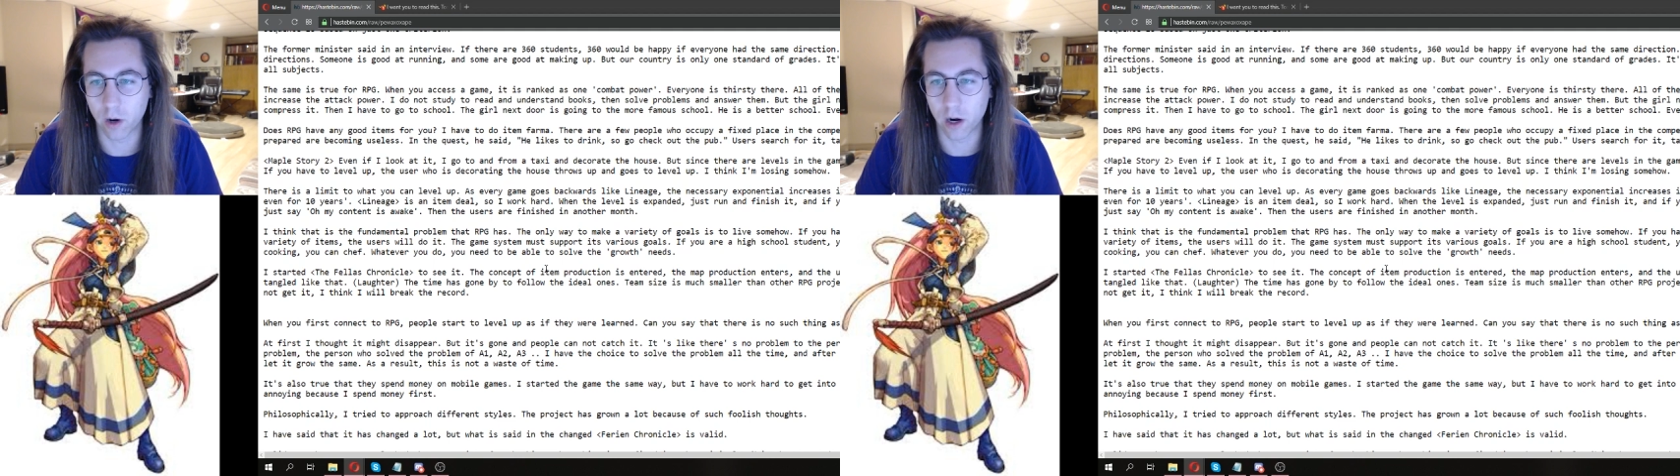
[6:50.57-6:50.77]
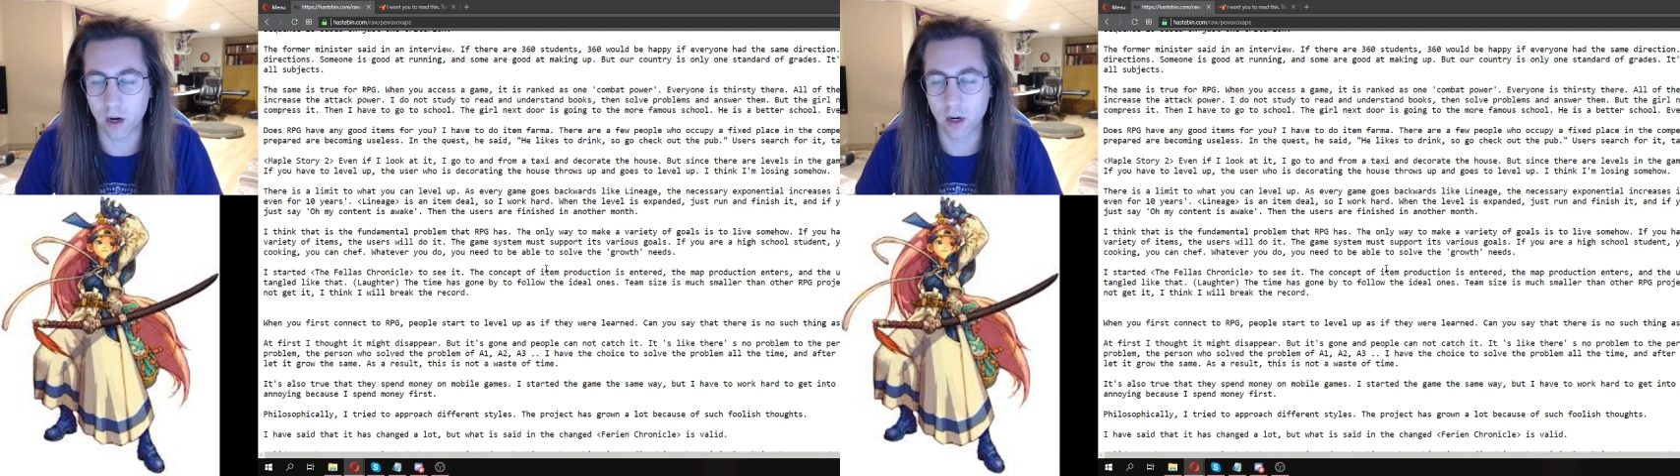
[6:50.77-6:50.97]

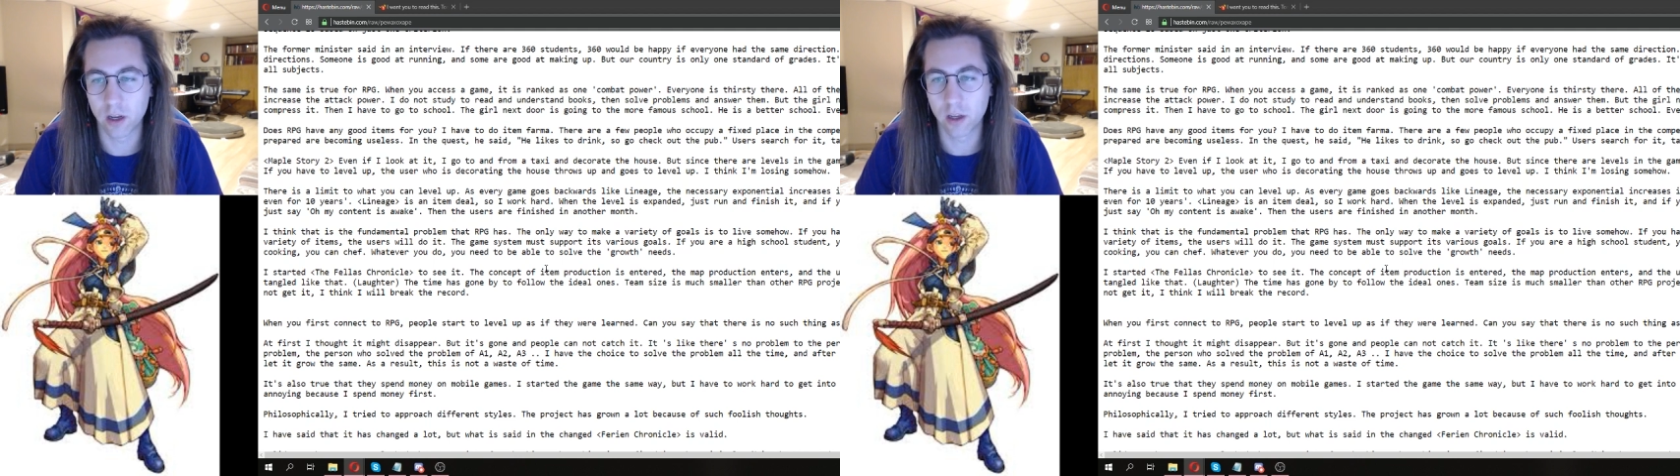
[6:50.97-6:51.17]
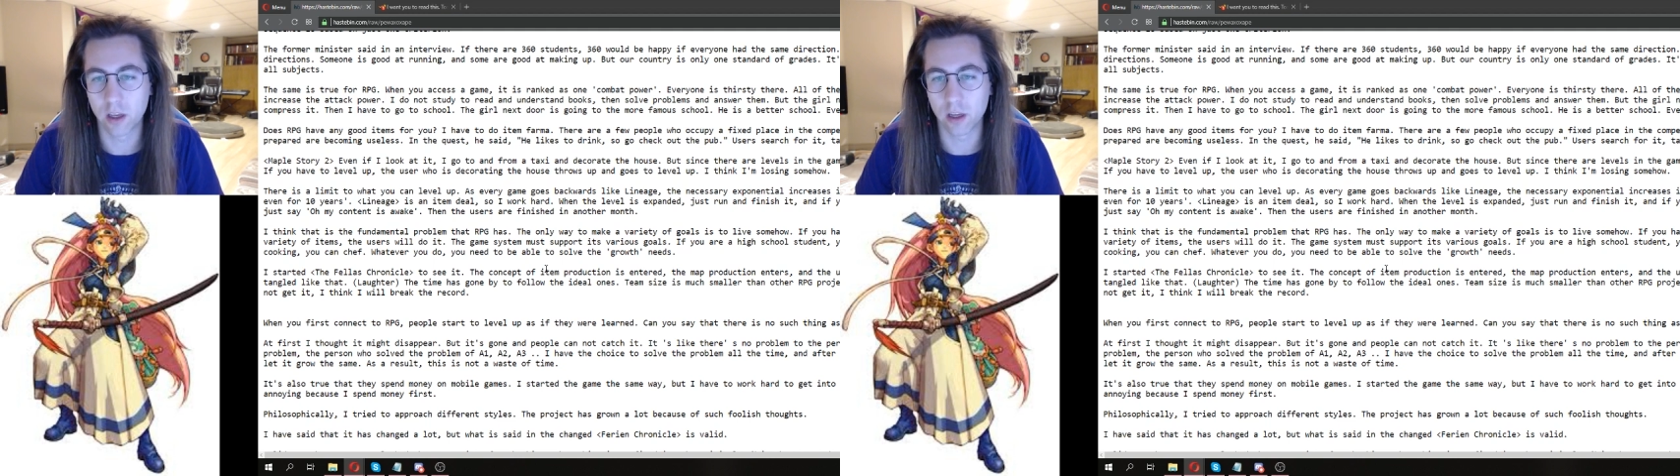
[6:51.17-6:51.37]
where,
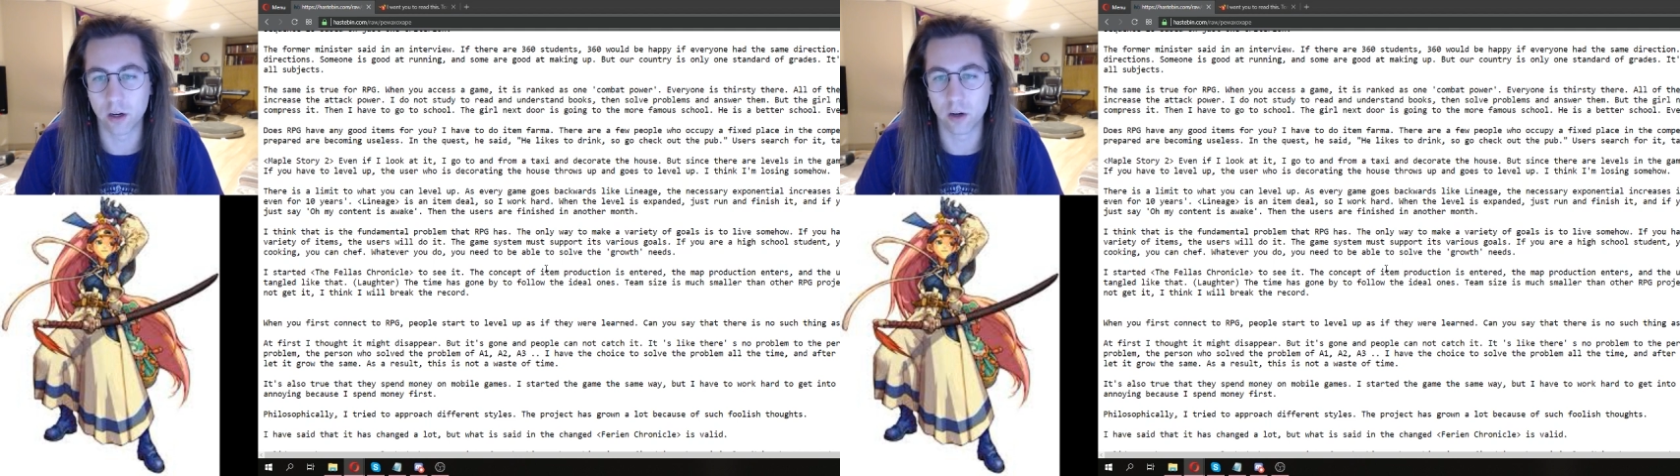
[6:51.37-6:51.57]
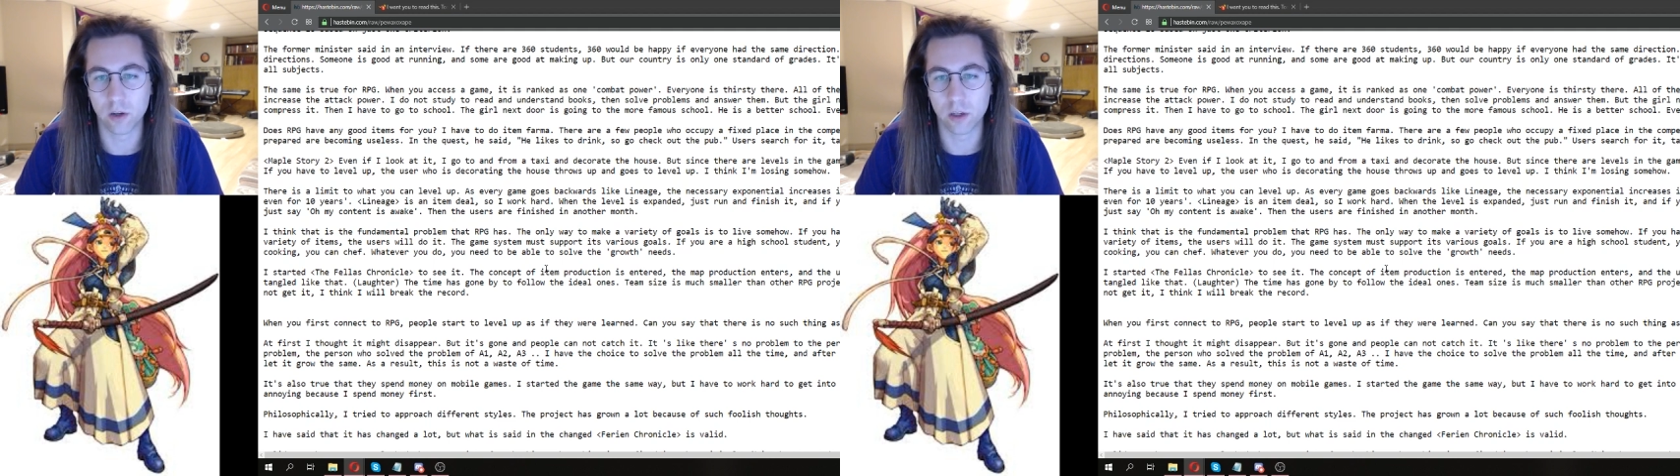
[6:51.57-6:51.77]
you
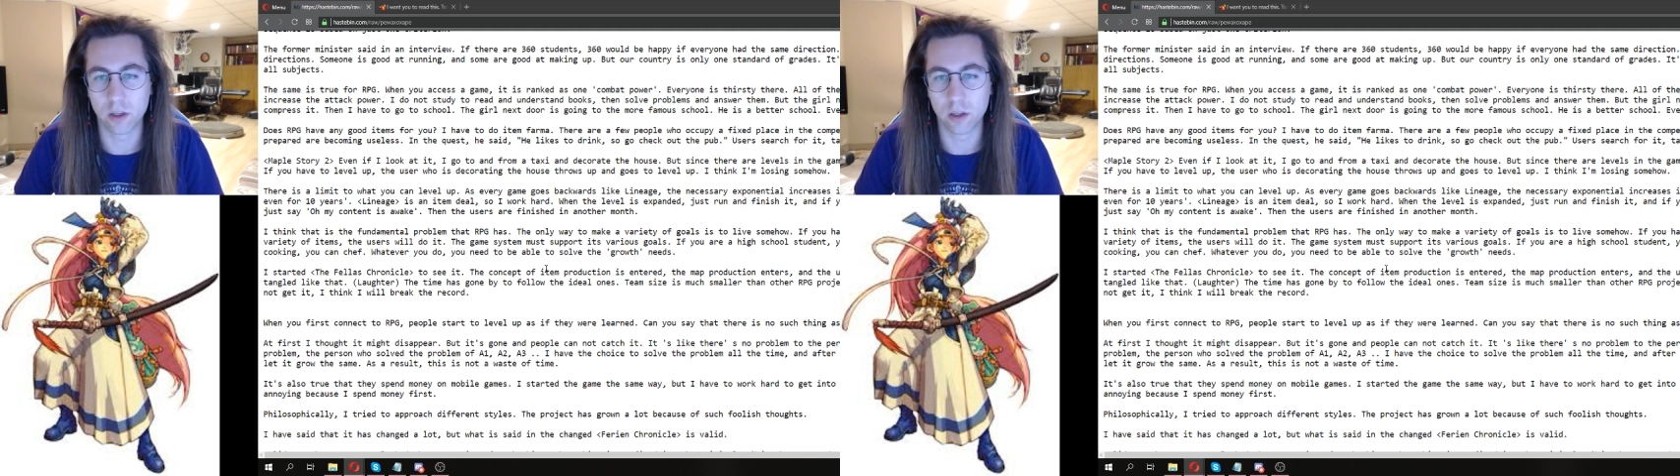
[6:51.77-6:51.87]
know,